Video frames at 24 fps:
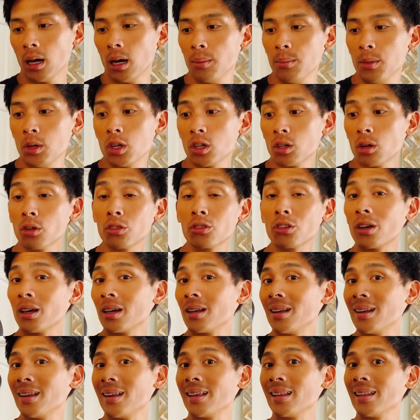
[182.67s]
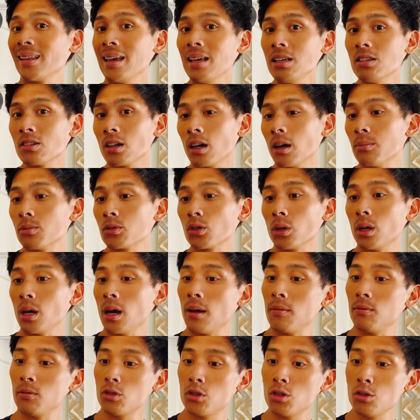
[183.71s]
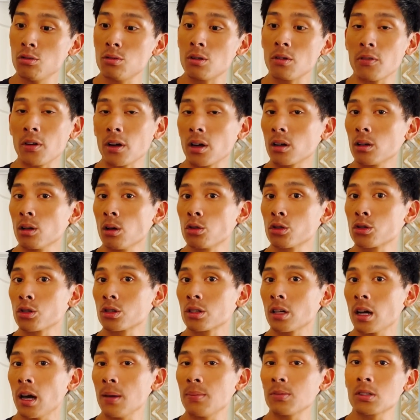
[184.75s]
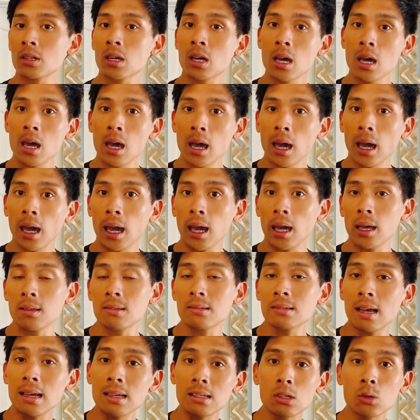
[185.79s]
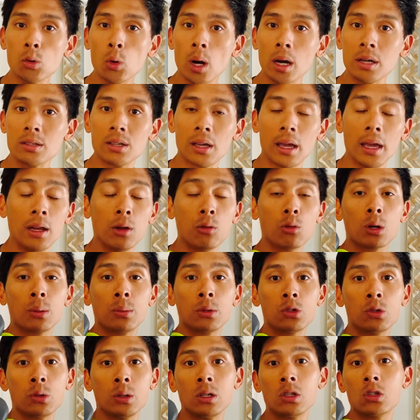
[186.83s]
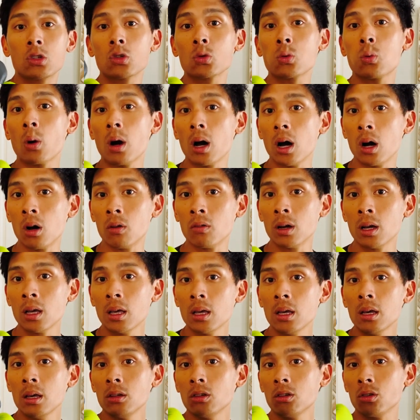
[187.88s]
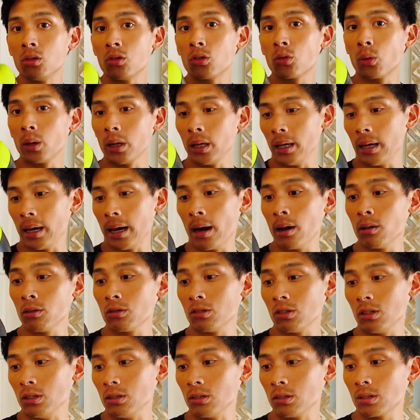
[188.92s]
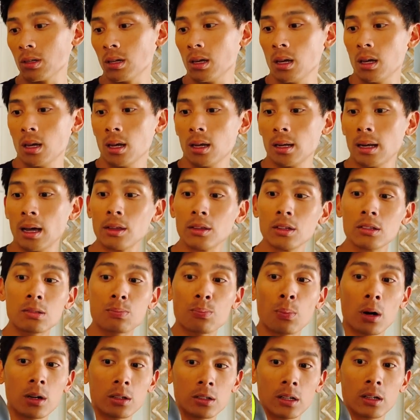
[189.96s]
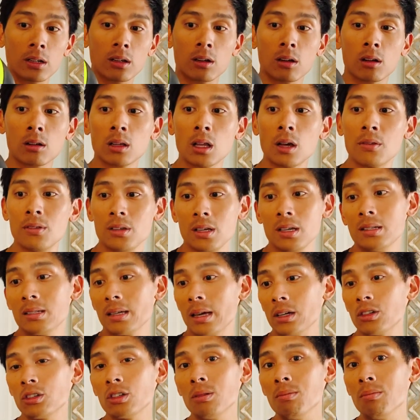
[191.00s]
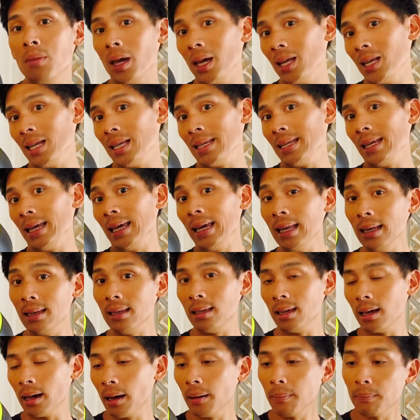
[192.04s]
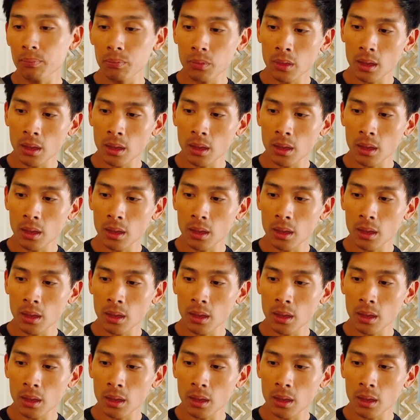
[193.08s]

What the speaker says: You can also get it in lace up. So you have two different closure types, and sizing wise, anywhere between 12 to 20 ounces. Now this particular glove is actually made in India,